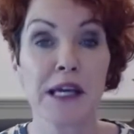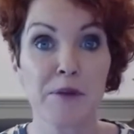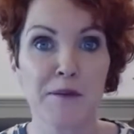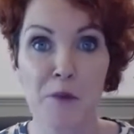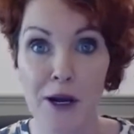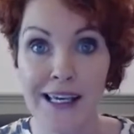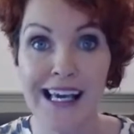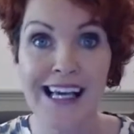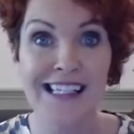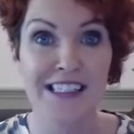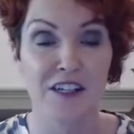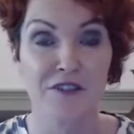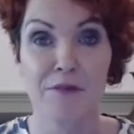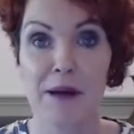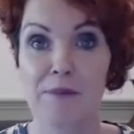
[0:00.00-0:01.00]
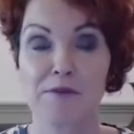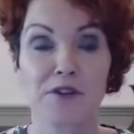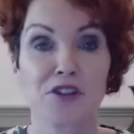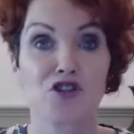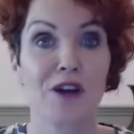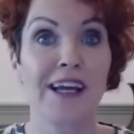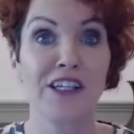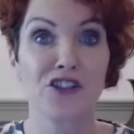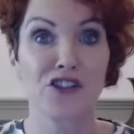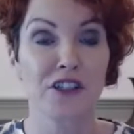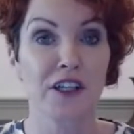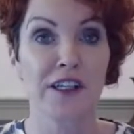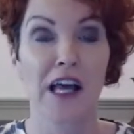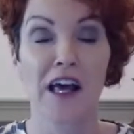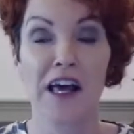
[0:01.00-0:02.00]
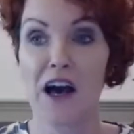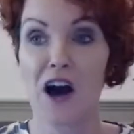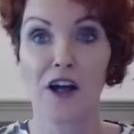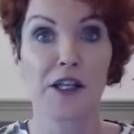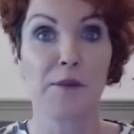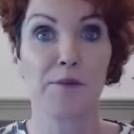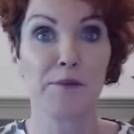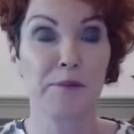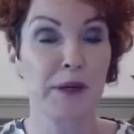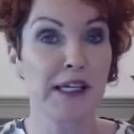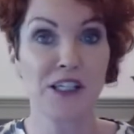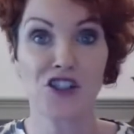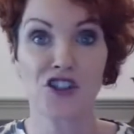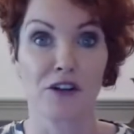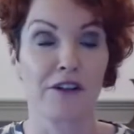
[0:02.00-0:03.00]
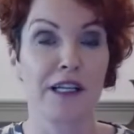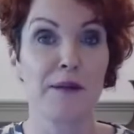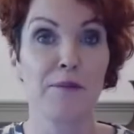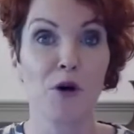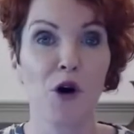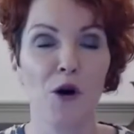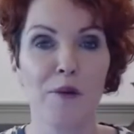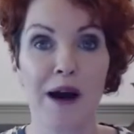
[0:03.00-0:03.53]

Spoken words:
In my case, I've met strangers on the beach or in a pub,